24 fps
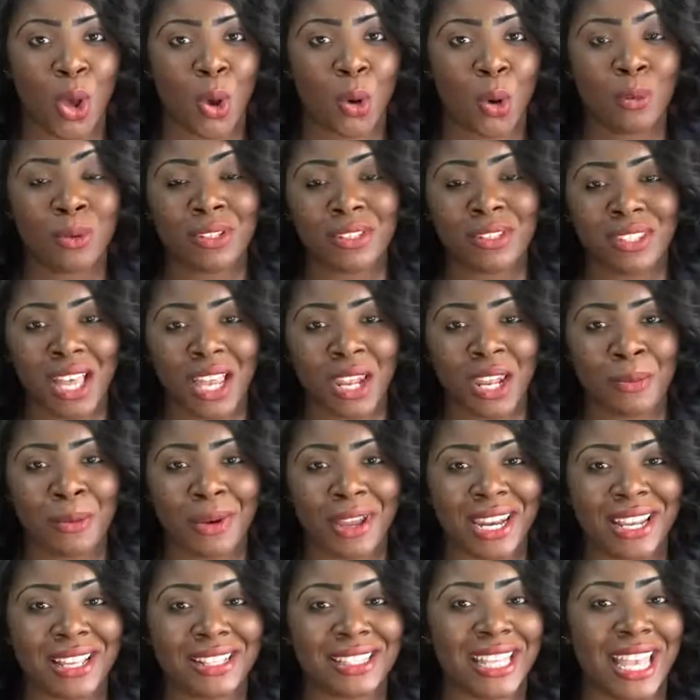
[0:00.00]
will
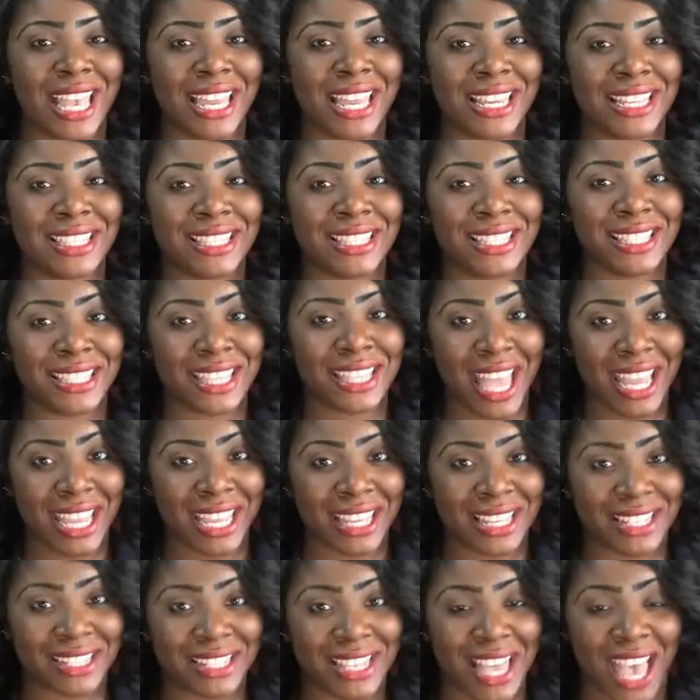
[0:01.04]
celebrate its
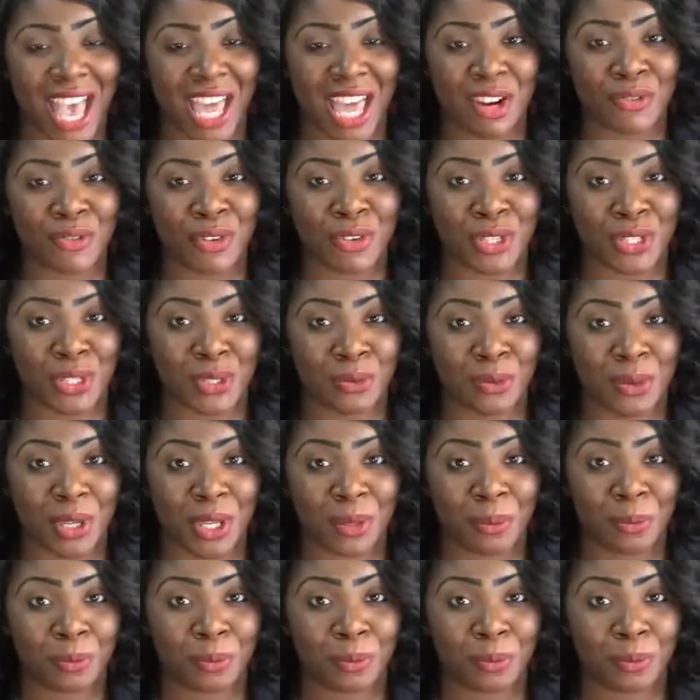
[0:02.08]
82nd anniversary.